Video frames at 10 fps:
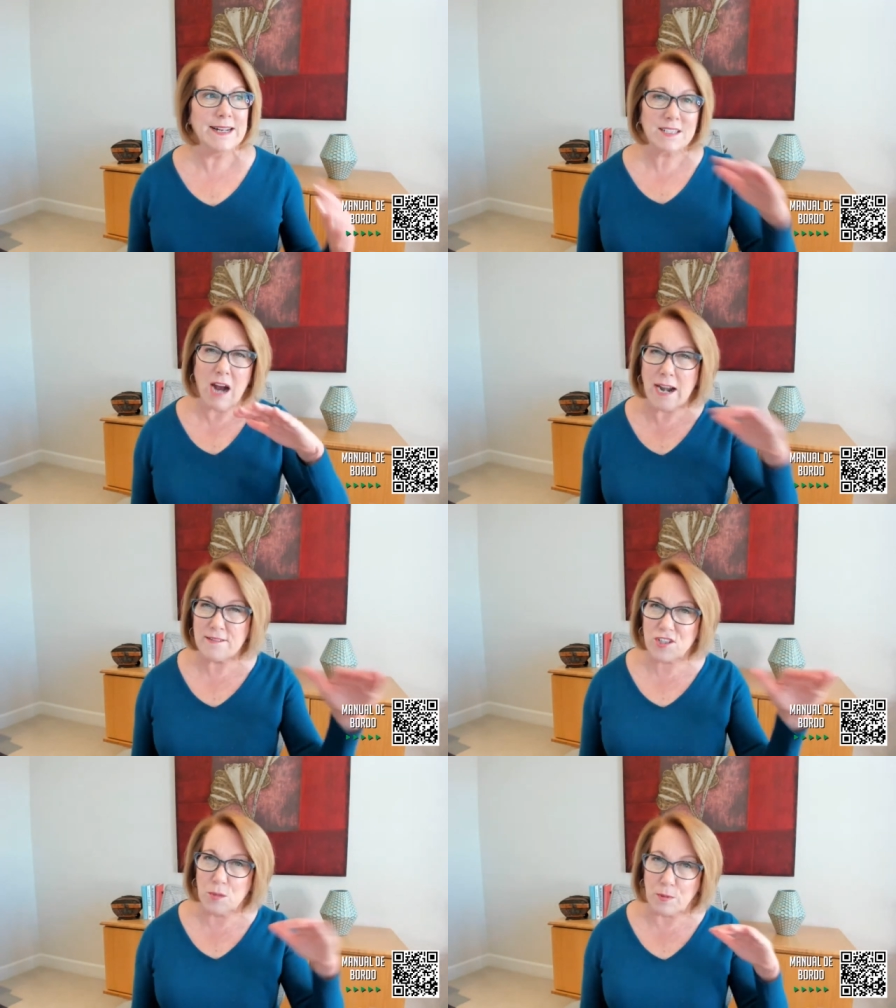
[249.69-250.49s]
it's
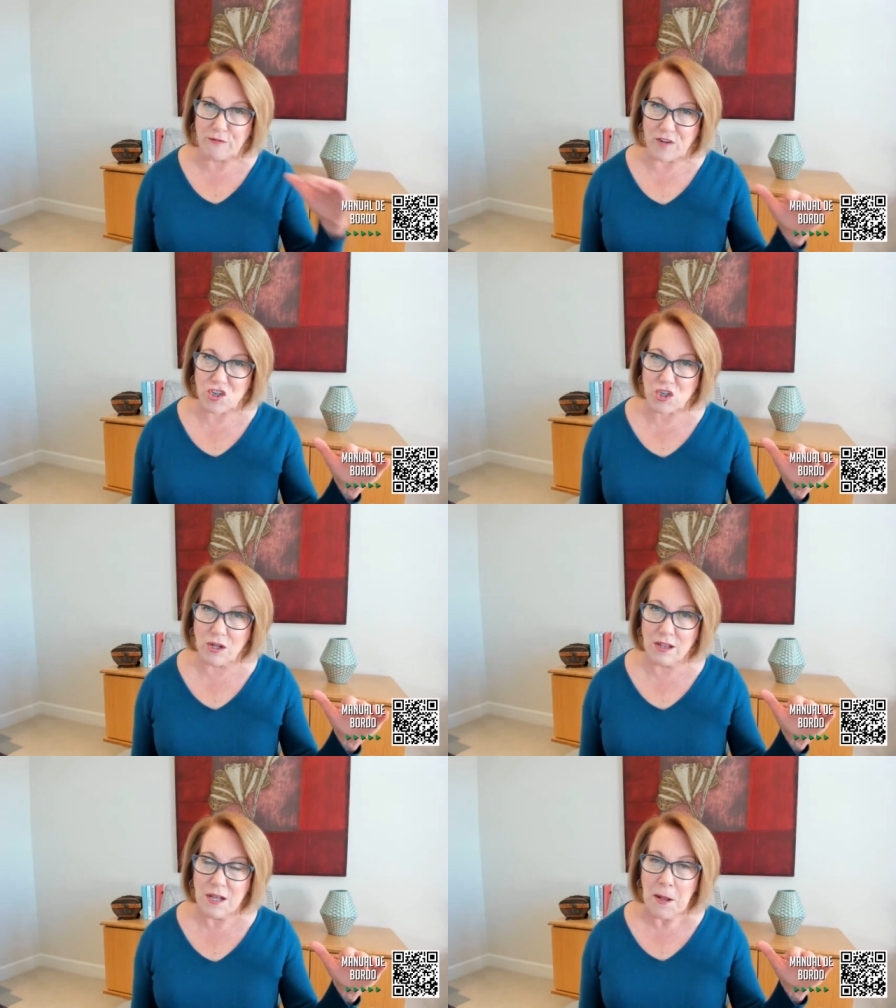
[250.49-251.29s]
kind of
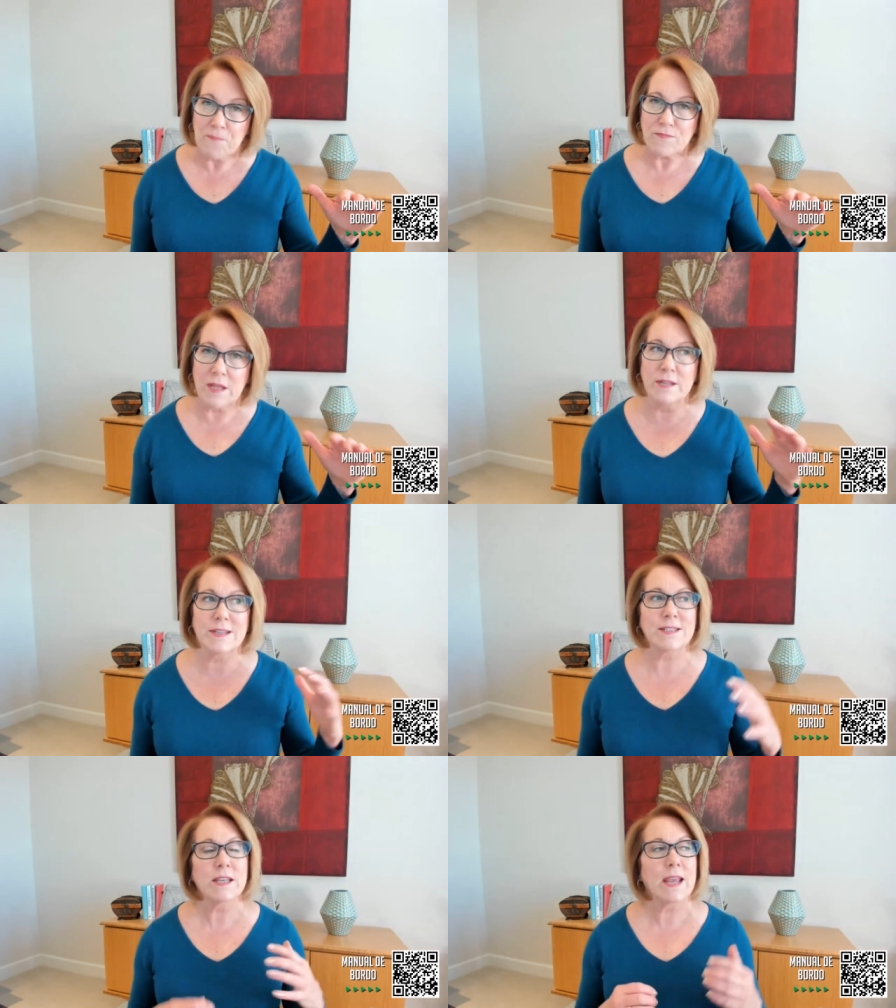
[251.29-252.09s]
superficial and
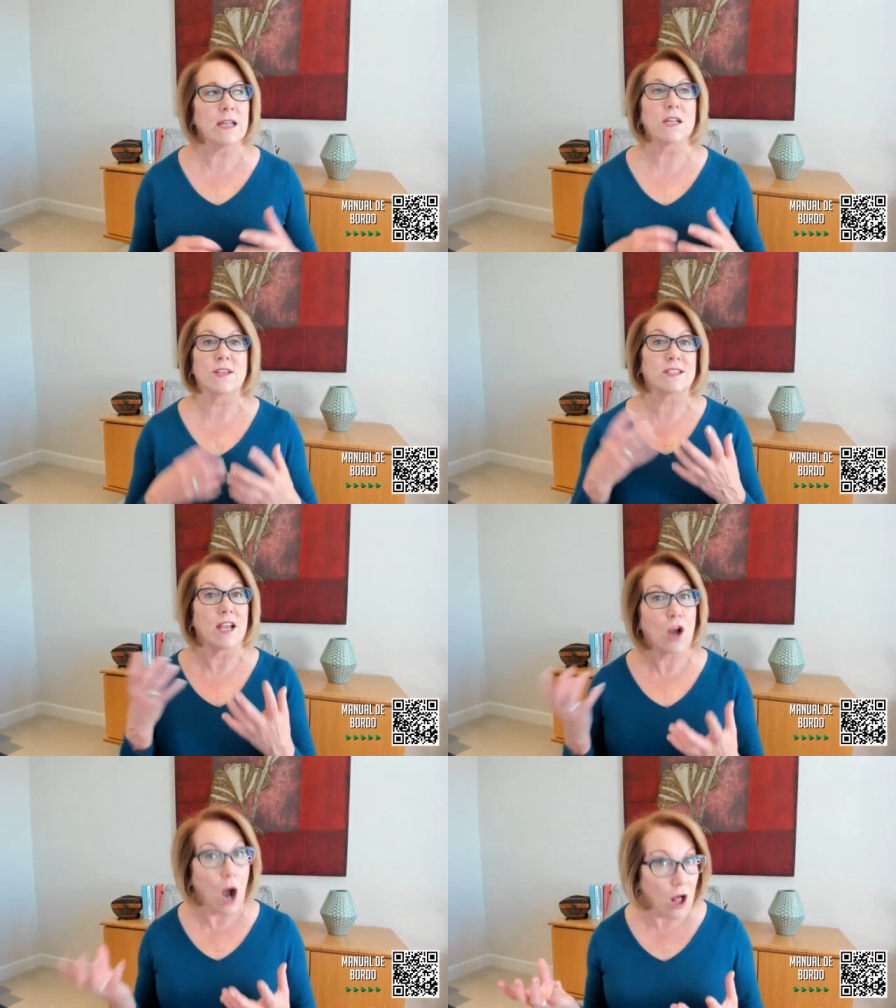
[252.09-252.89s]
it doesn't get into the
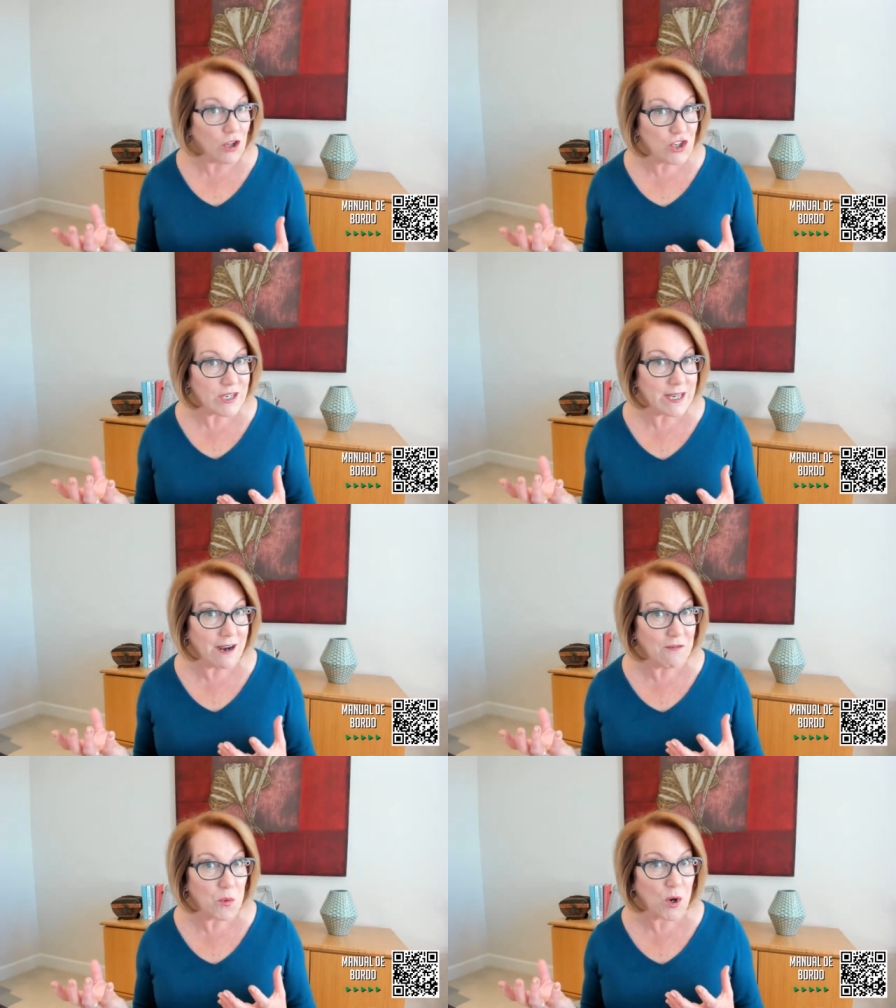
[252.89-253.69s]

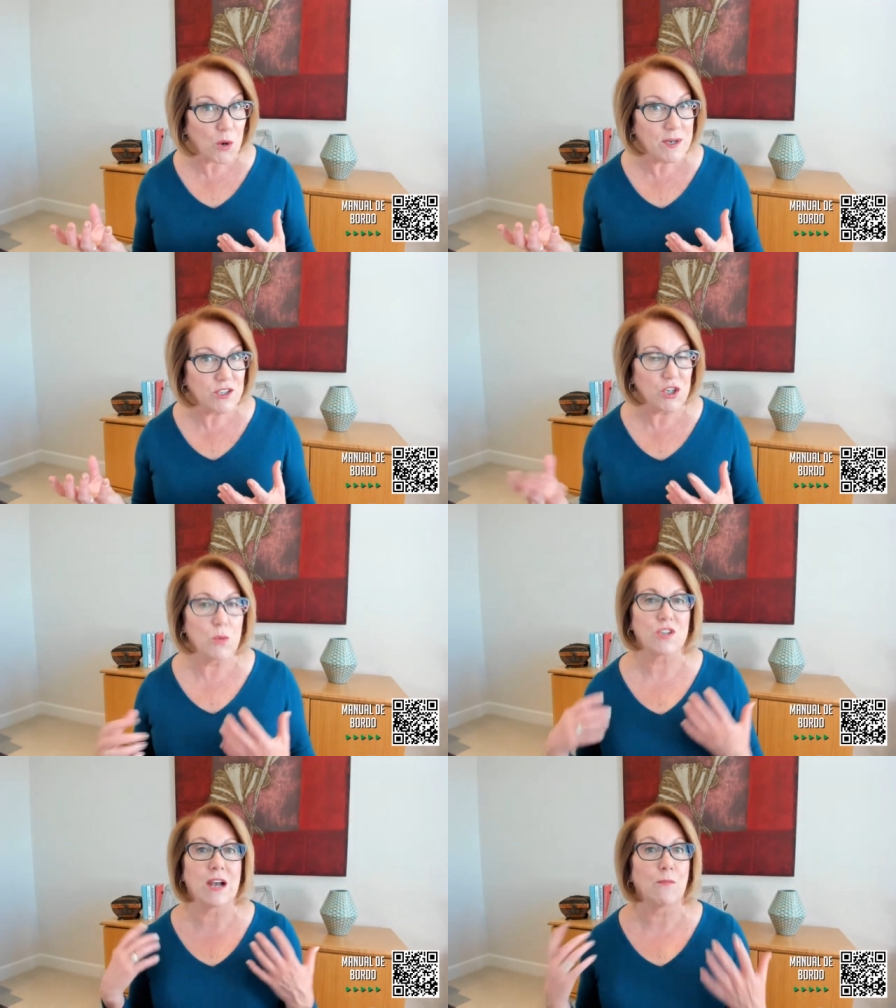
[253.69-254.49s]
psychology of the work we
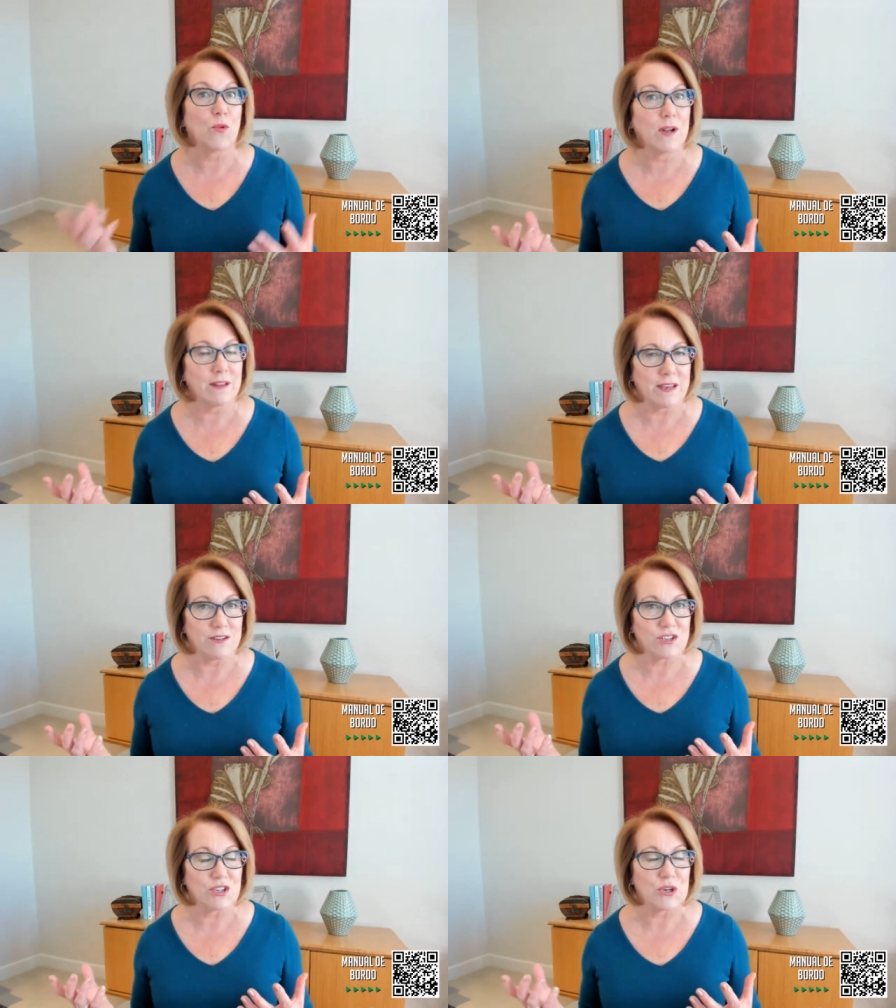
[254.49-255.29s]
do, which I'm really
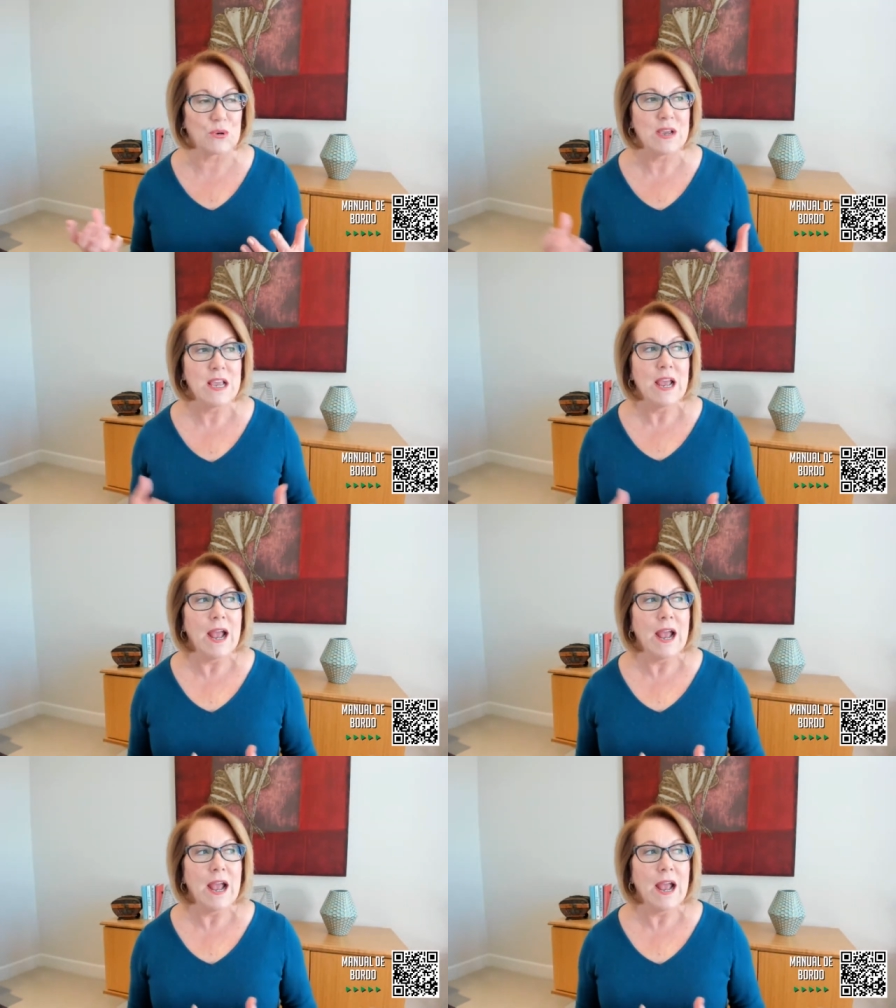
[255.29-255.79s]
into.